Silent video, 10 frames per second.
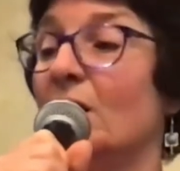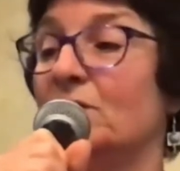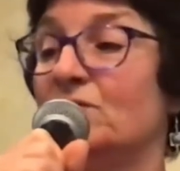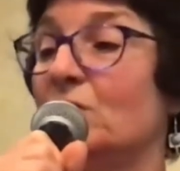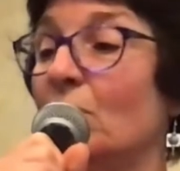
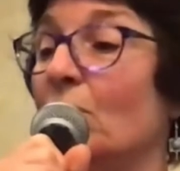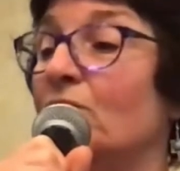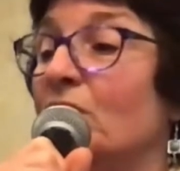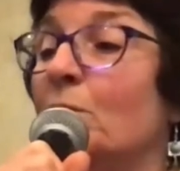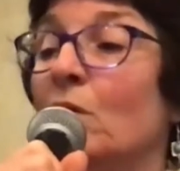So
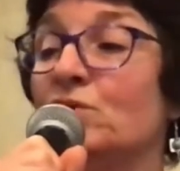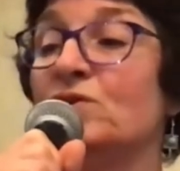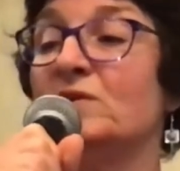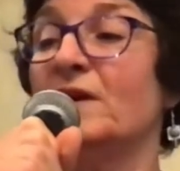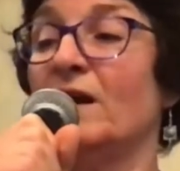the
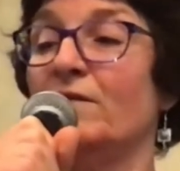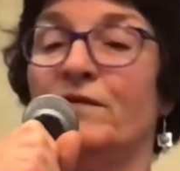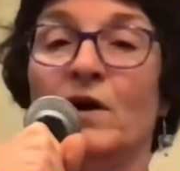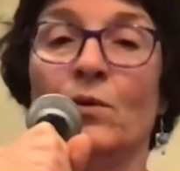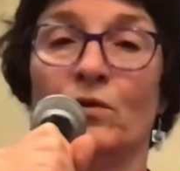emotions that I
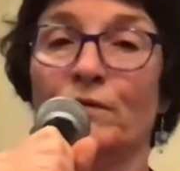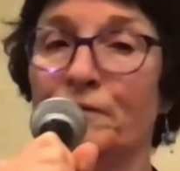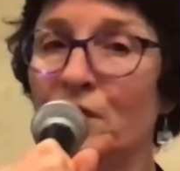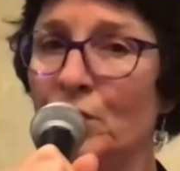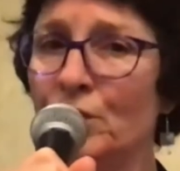felt were
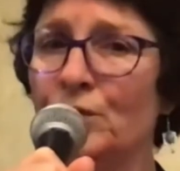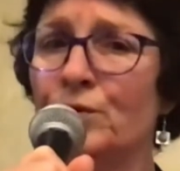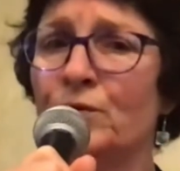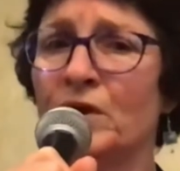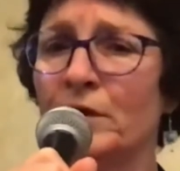
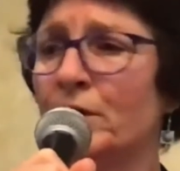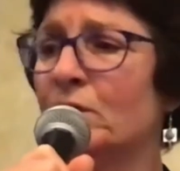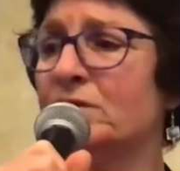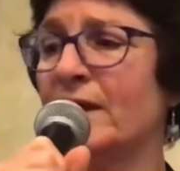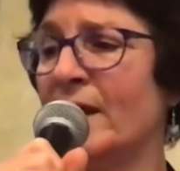fear,
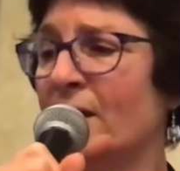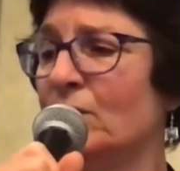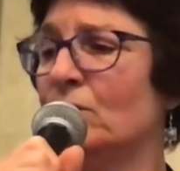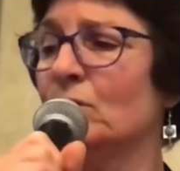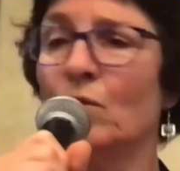guilt,
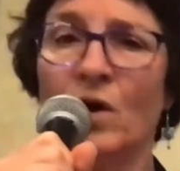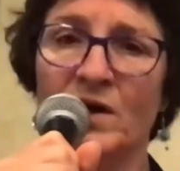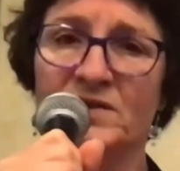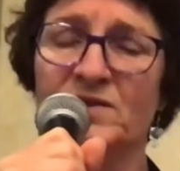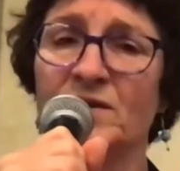anger,
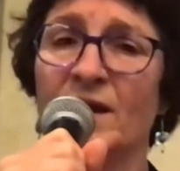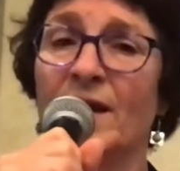loss,